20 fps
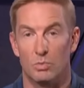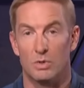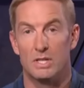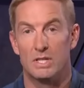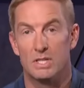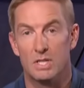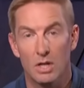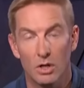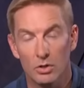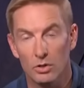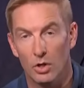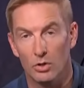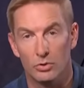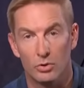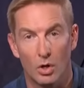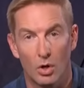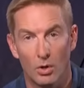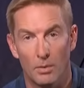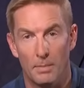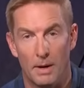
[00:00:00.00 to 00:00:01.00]
We still don't
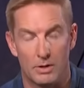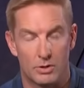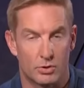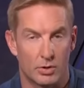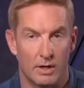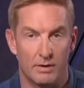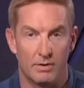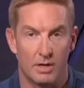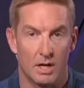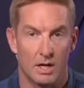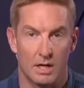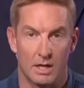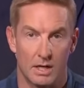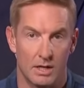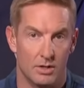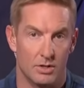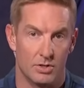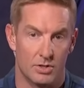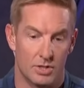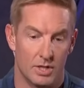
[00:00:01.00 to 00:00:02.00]
know about Travion
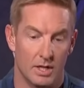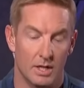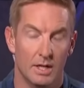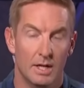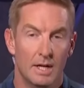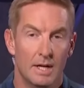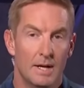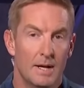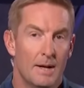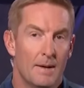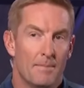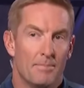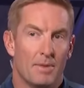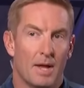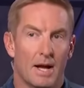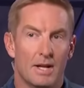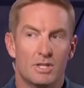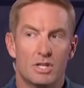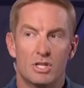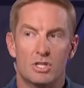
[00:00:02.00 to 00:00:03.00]
Henderson.
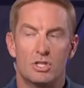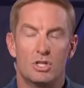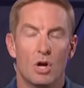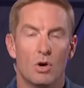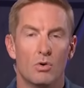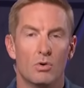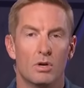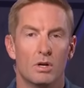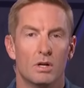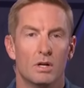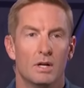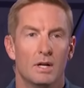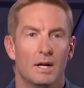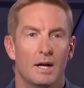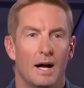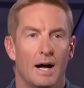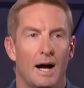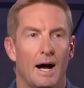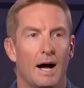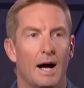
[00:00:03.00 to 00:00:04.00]

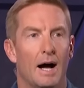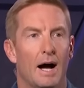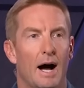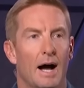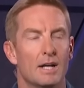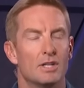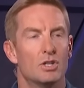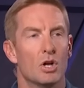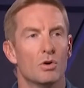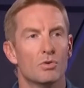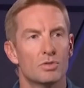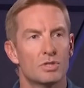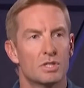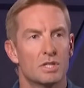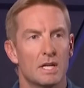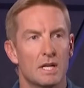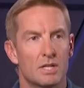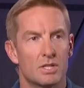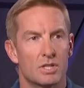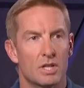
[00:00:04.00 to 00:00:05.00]
I don't
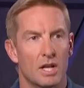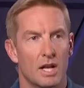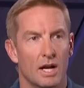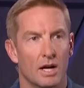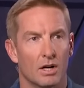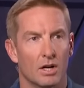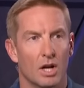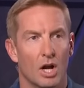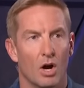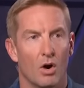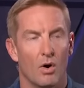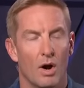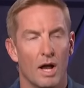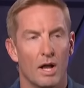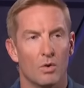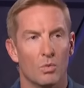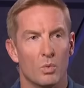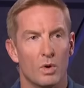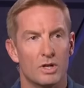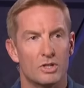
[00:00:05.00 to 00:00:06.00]
see a scenario
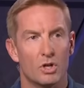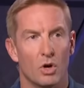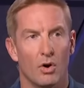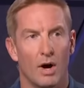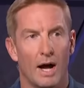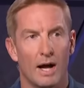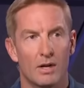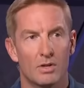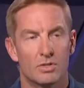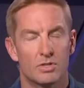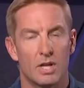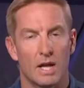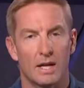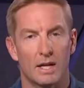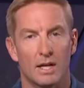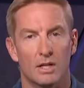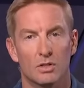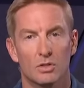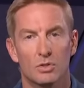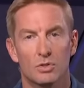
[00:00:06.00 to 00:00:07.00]
in which Ohio State
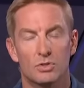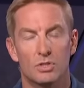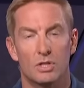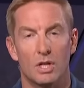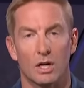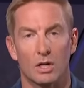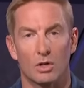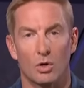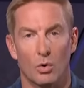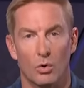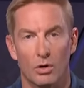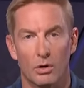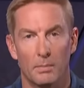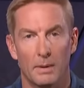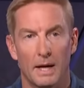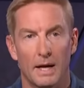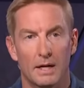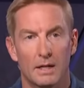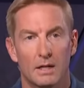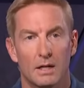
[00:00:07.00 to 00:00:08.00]
can lose their
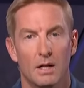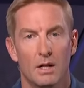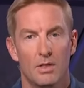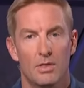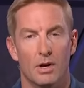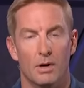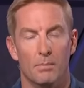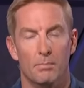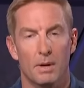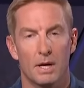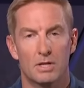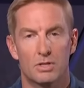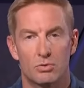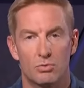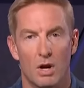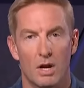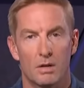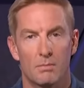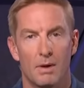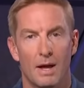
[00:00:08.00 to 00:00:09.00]
quarterback, their best
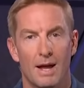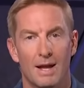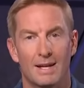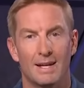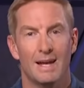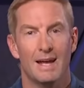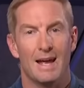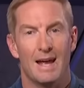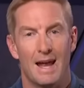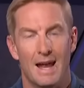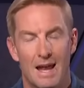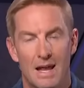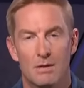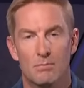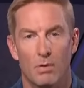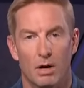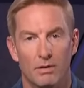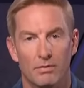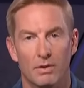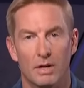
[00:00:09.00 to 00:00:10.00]
running back, and
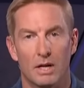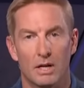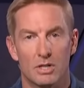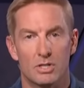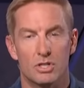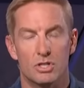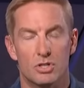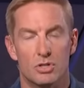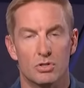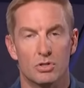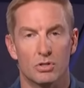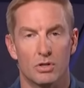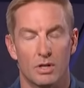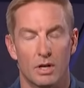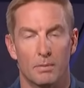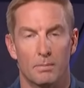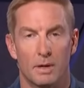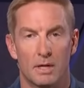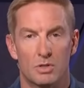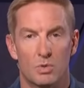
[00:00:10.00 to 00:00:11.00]
Marvin Harrison Jr.,
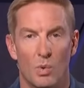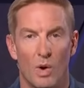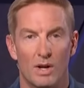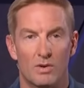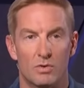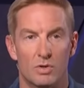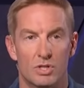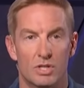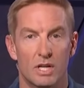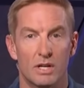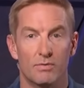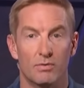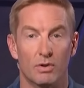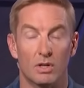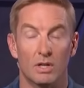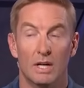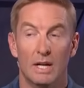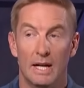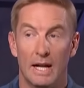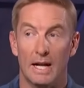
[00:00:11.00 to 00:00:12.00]
their best wide
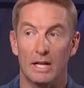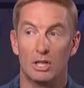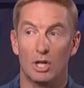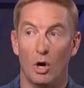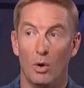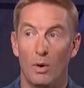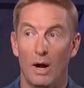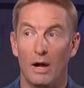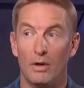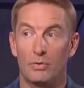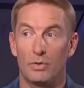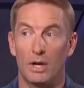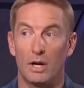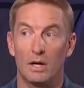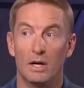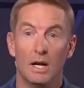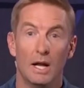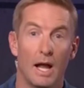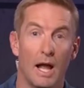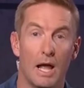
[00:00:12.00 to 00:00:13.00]
receiver, and go out
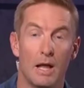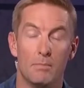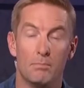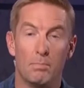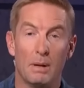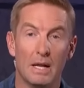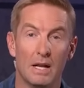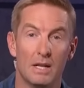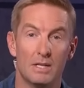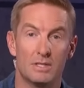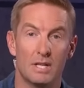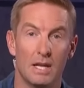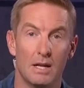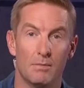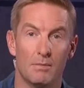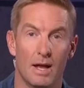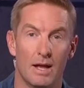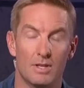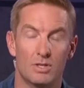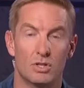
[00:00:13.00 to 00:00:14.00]
there and beat a
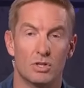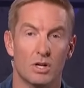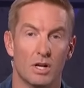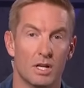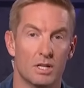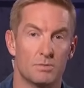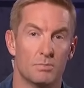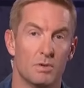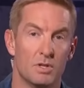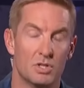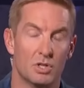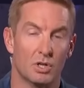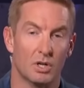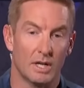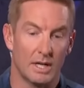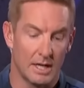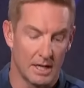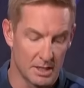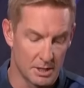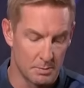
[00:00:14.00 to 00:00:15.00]
team as good as
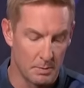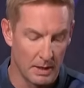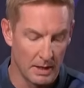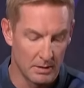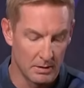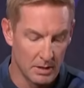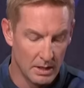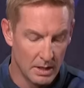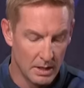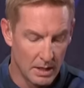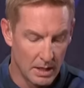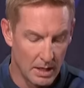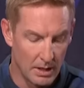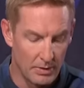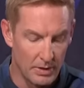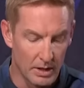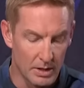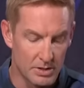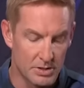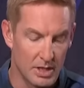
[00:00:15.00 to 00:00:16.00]
Missouri has been
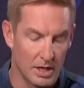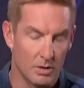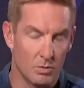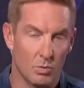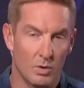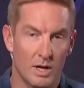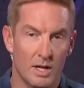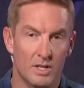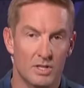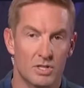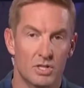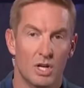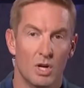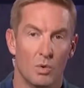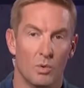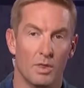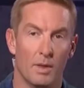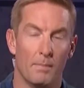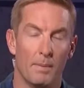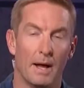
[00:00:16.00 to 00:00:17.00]
in their 10 wins
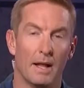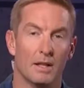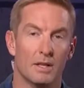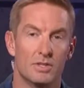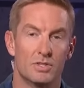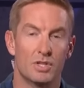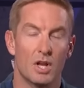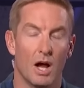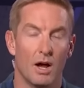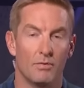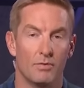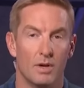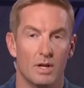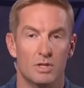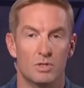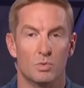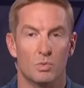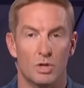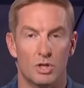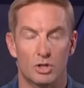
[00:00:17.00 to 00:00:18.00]
with a balanced
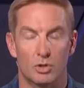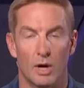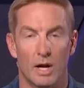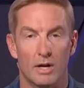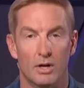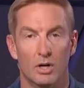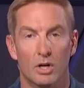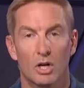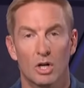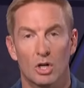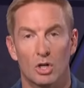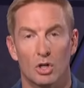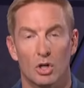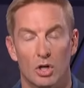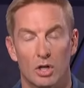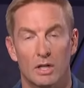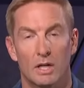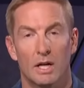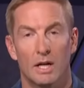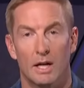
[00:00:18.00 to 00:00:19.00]
offense with Schrader,
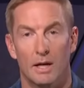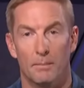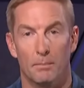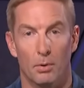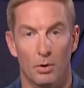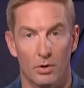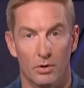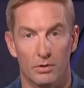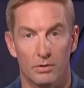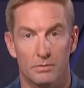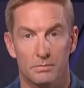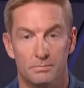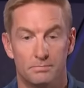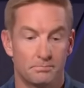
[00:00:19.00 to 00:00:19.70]
Cook, and Burden.